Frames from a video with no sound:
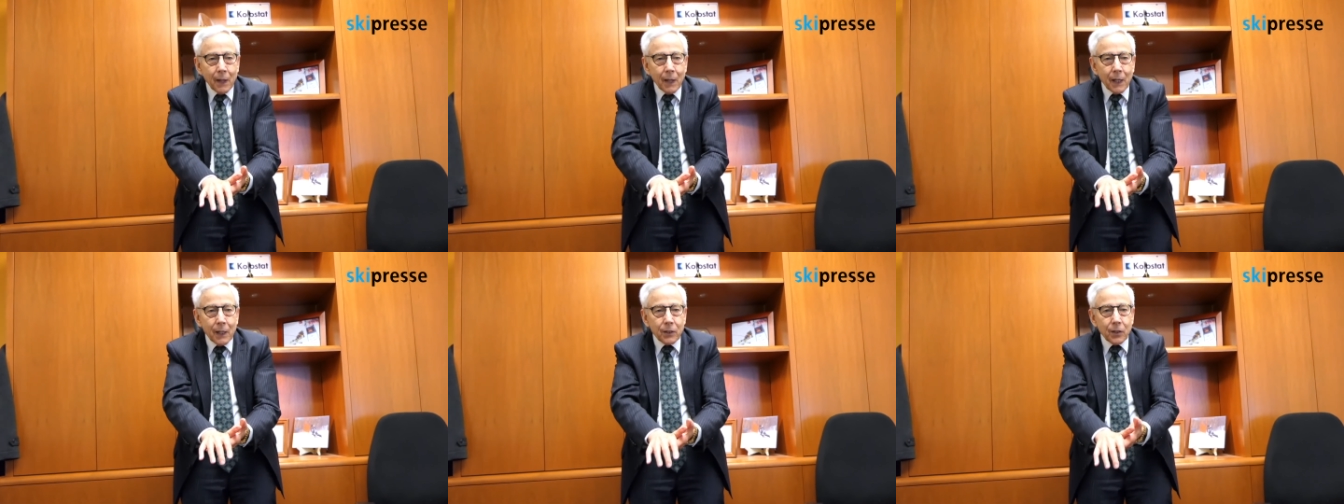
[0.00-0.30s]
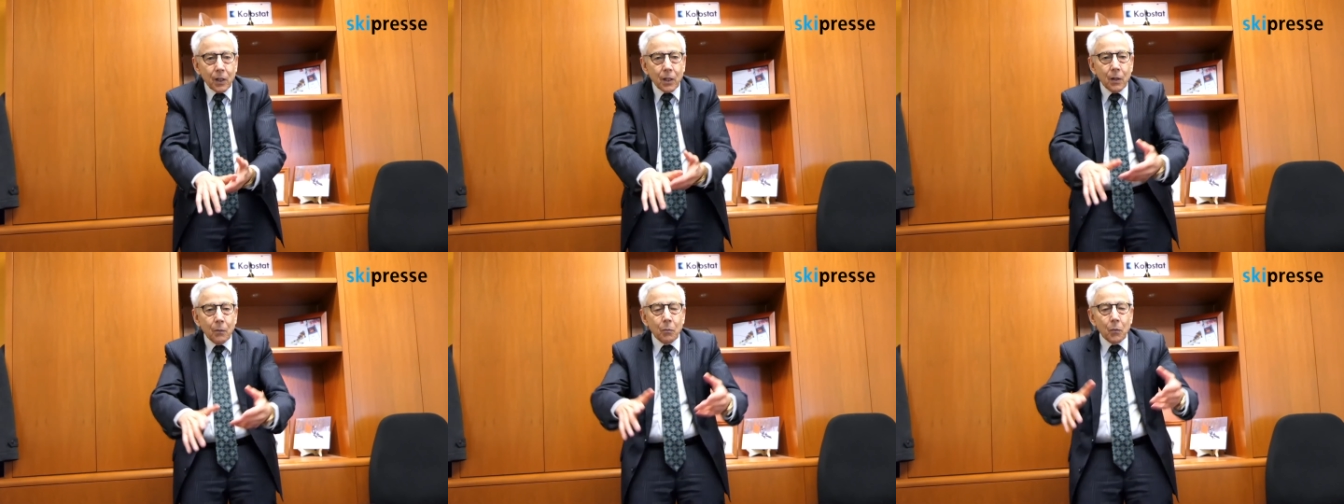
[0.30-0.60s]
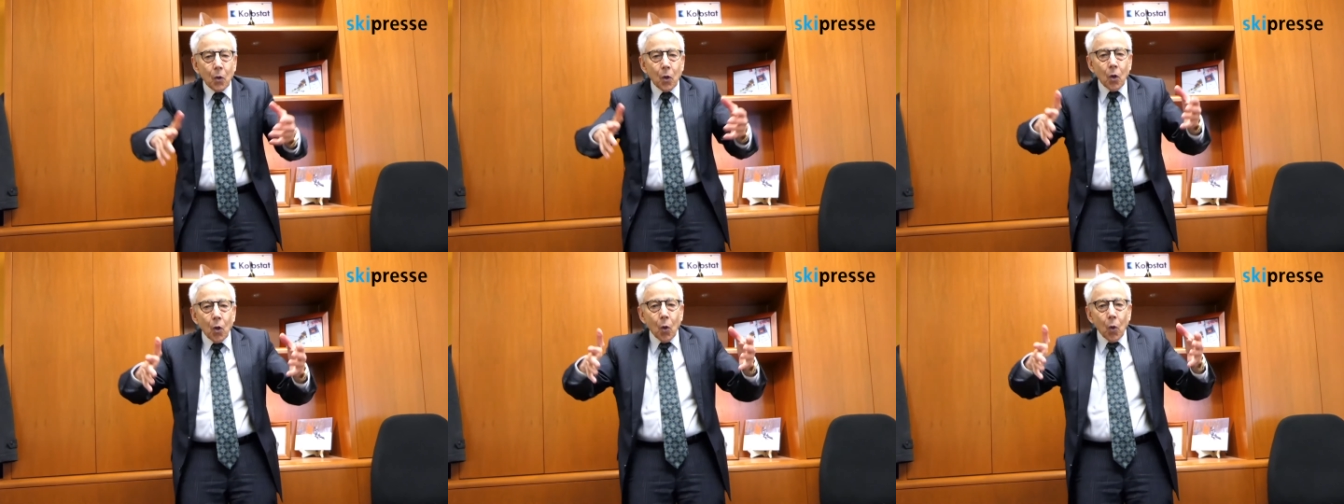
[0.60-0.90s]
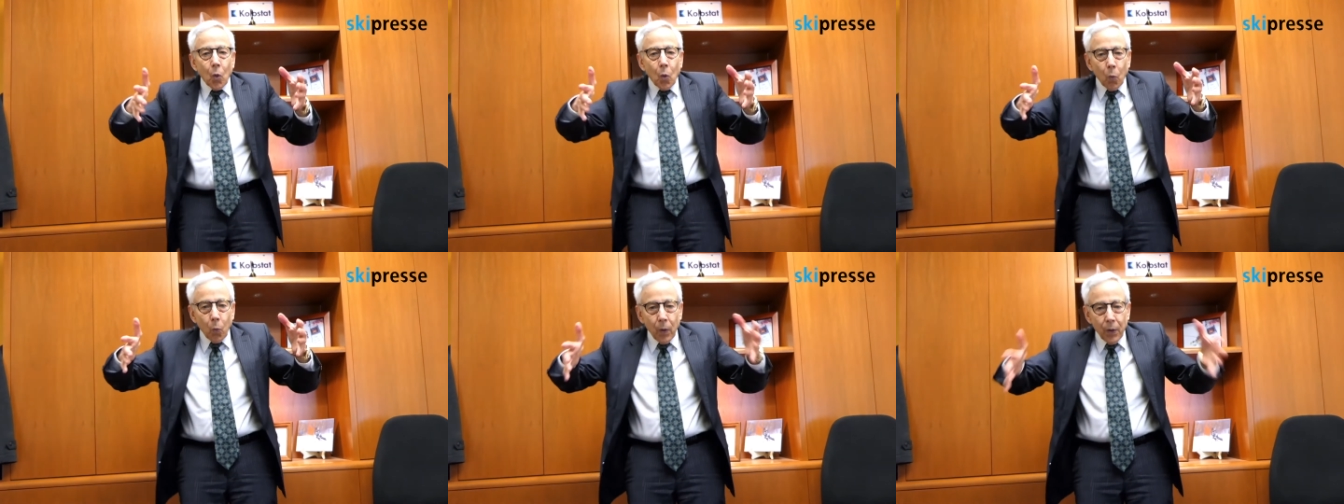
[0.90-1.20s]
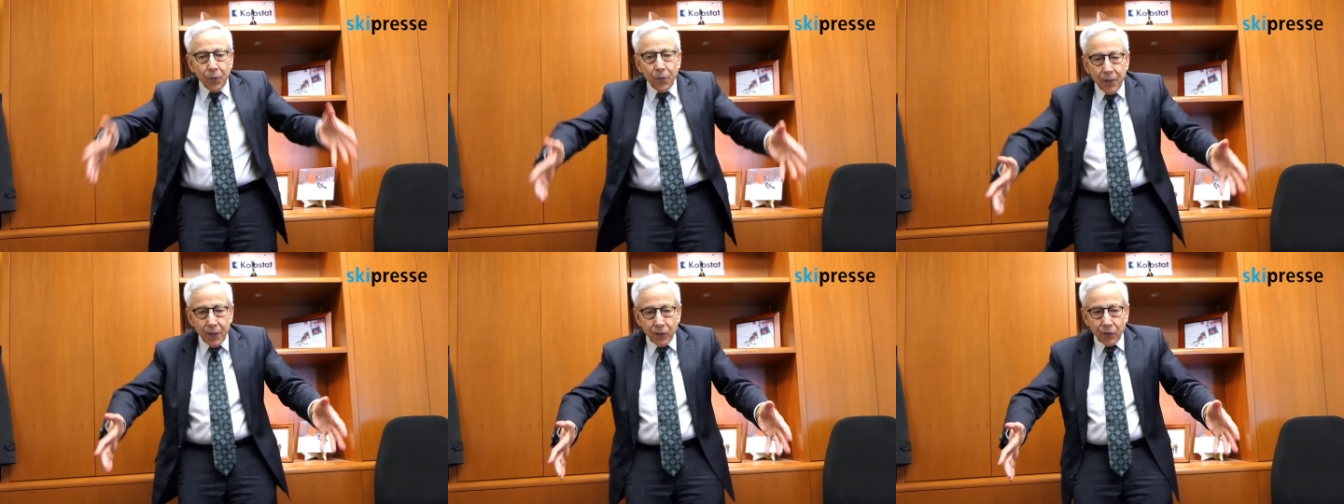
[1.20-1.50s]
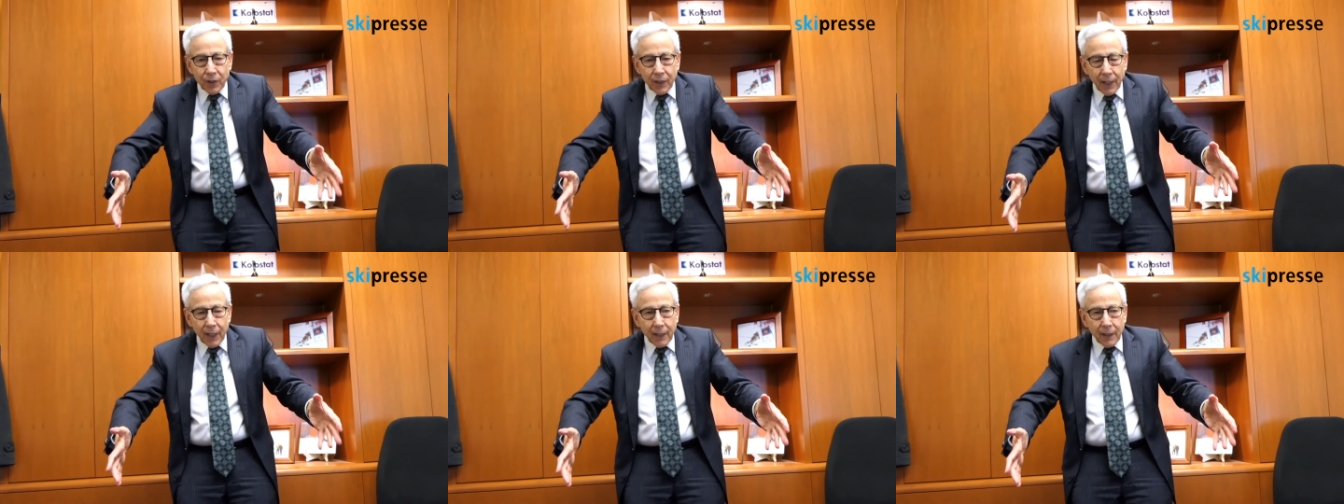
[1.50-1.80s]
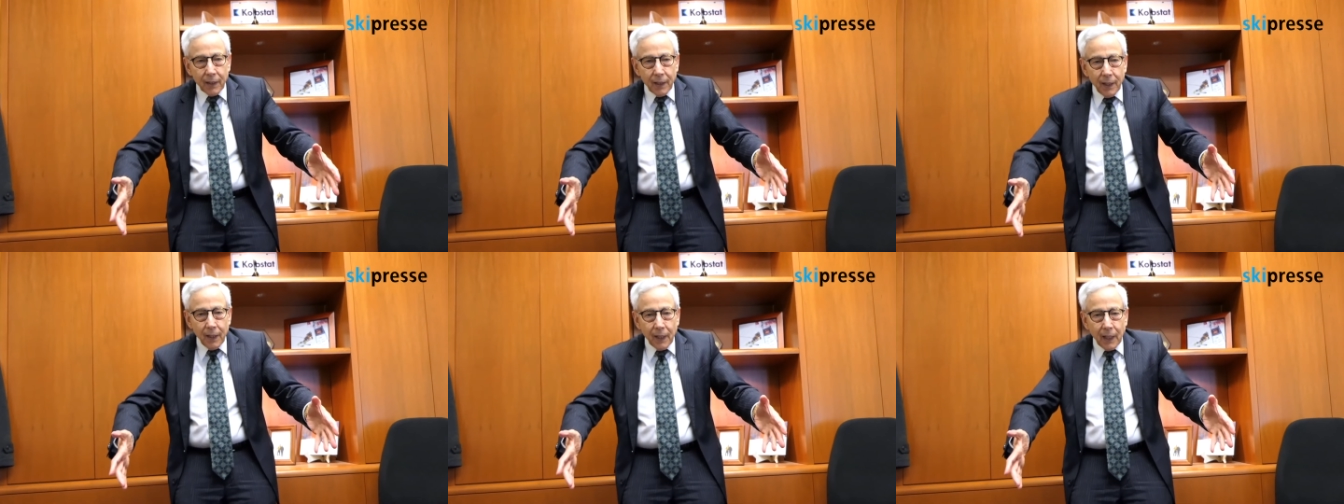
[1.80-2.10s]
He said, with this
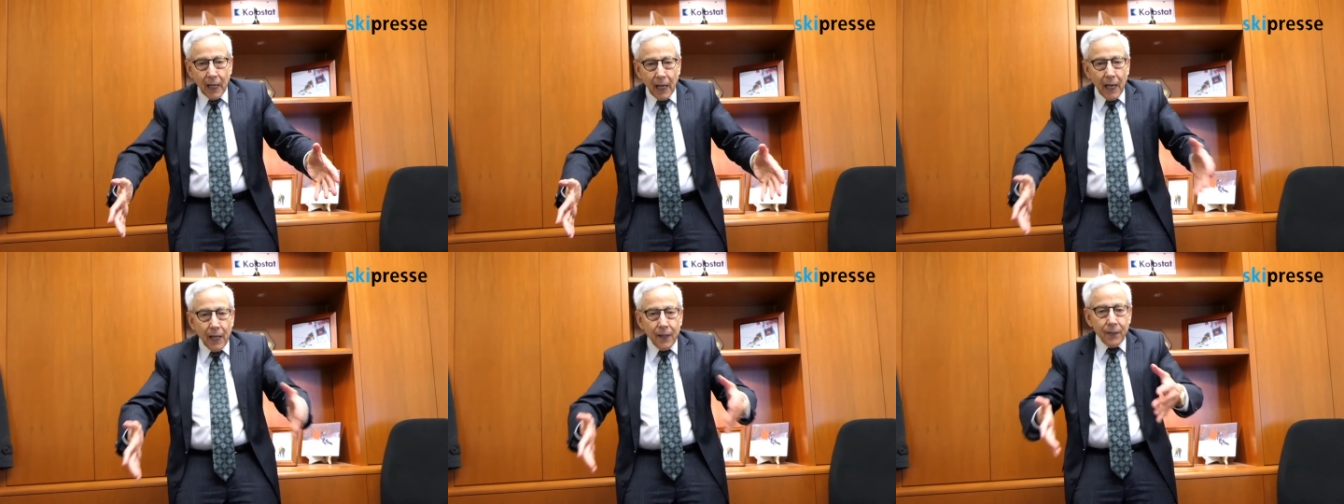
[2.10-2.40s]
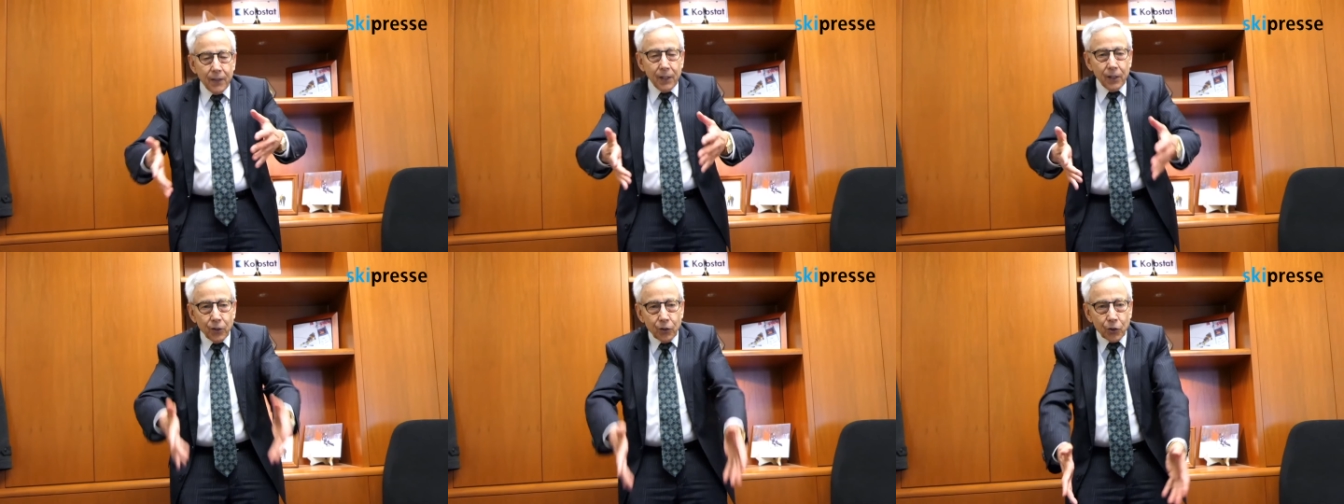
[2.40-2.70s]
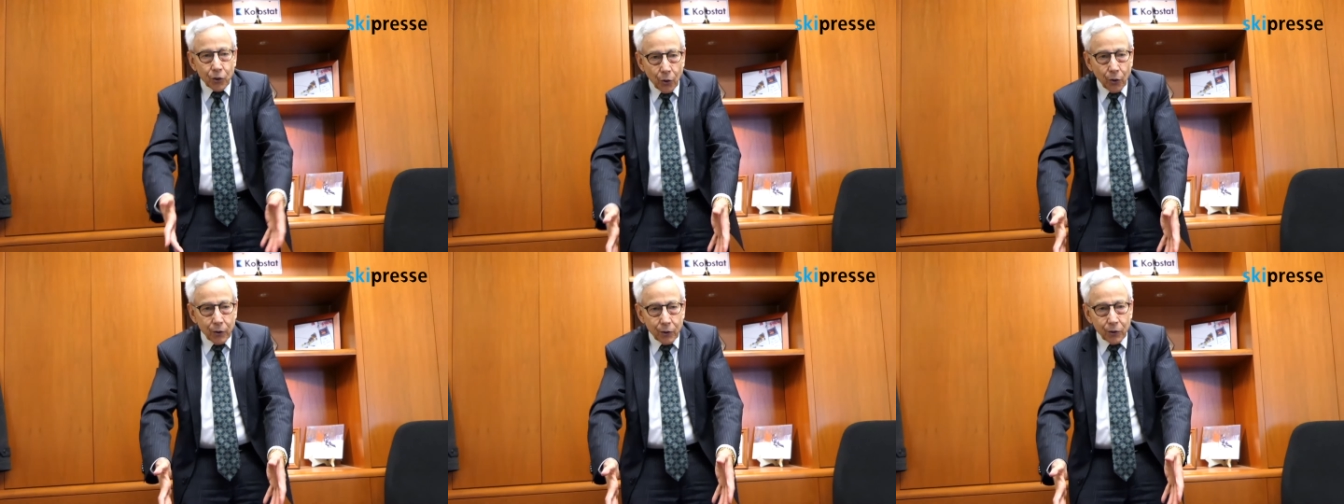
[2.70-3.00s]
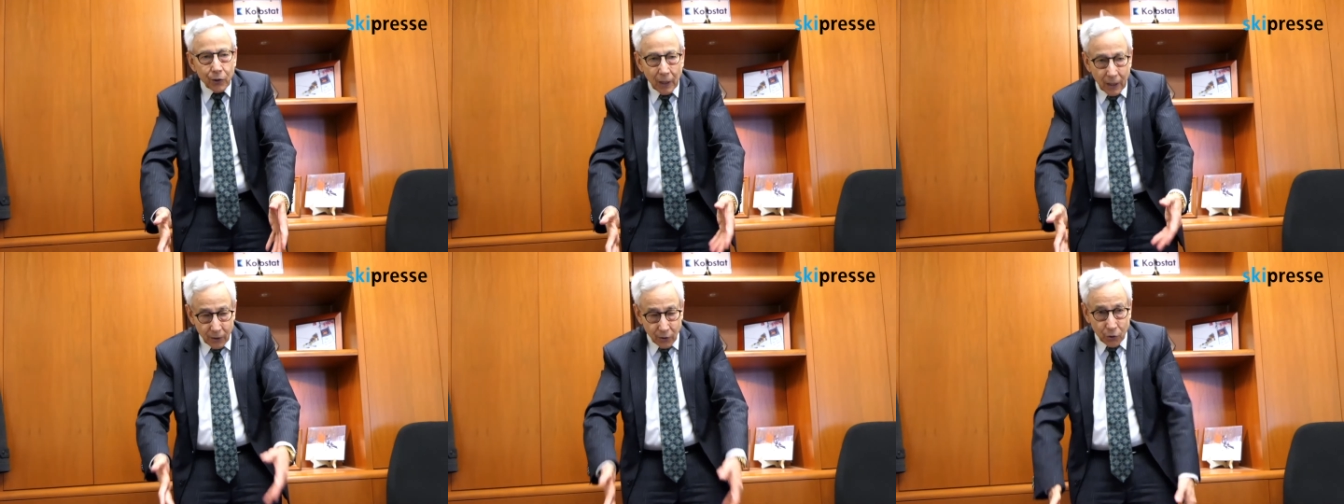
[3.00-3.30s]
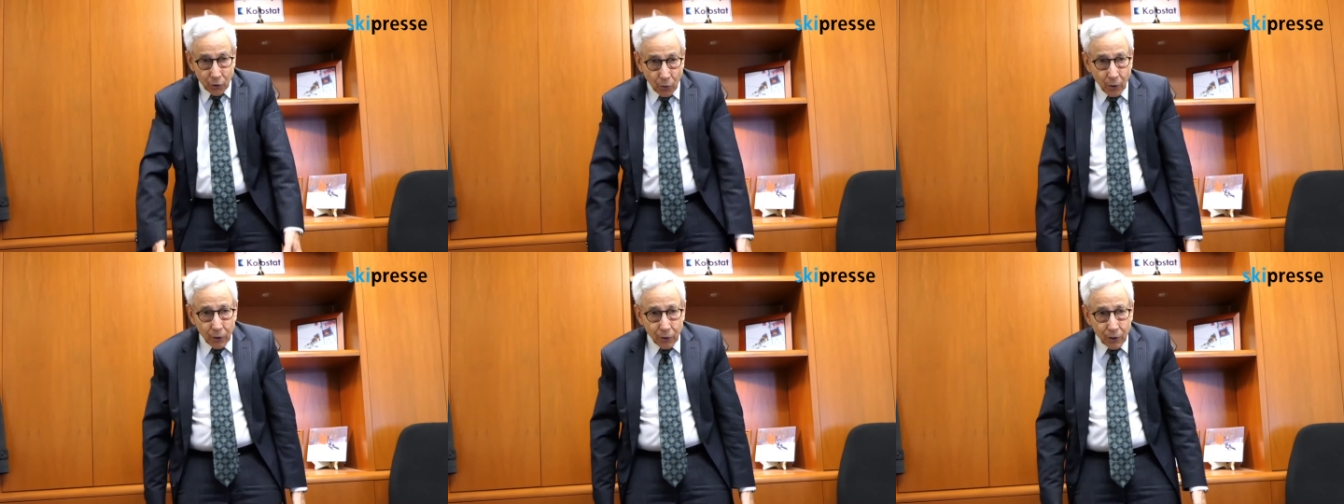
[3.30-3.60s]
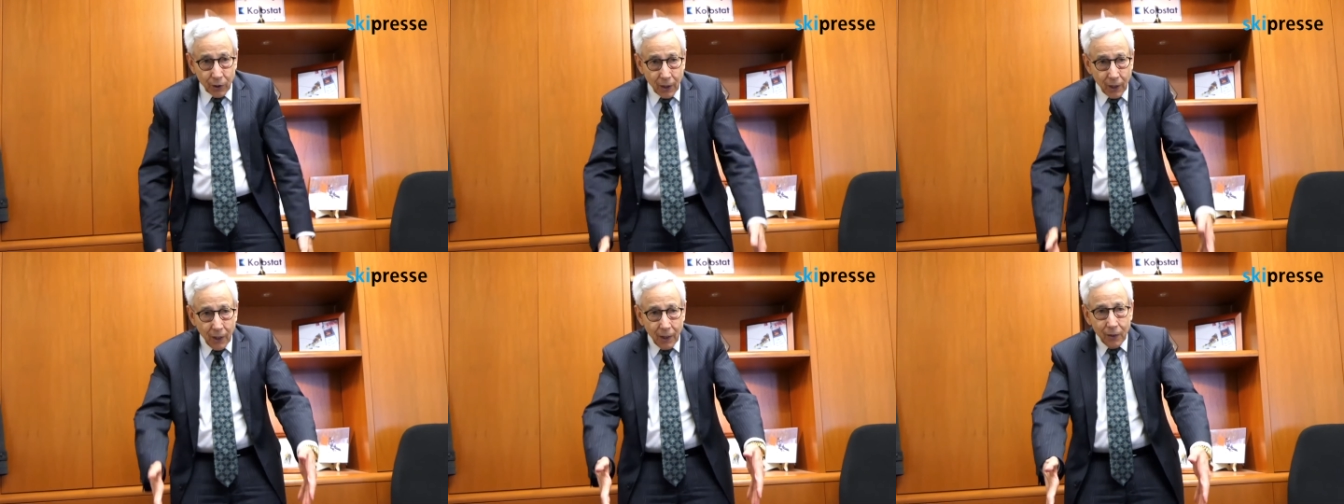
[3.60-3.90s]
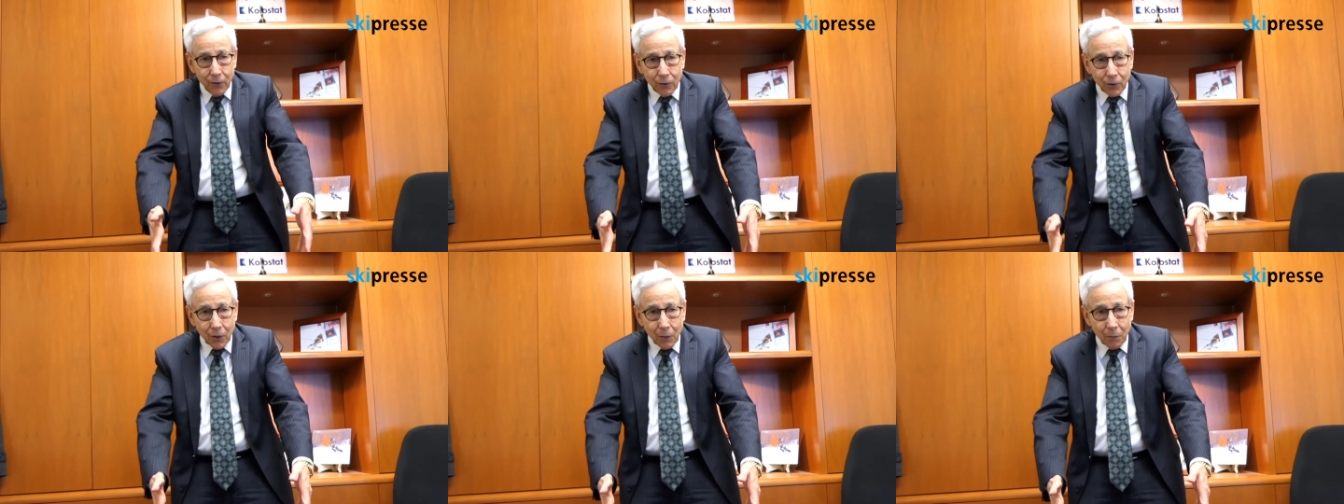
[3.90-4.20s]
technique and these shorts and short
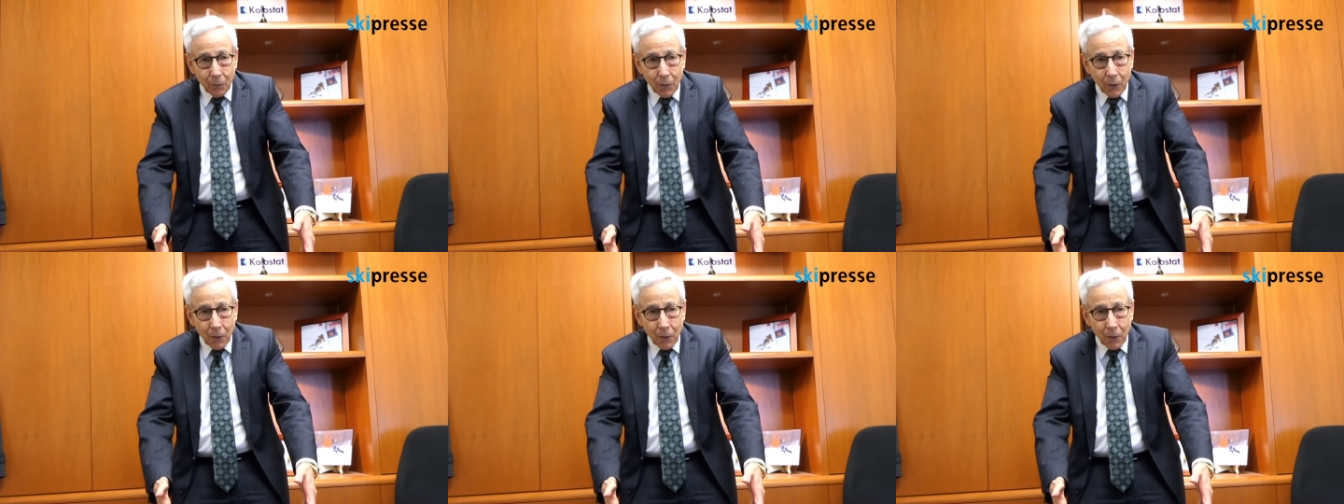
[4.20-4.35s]
skis,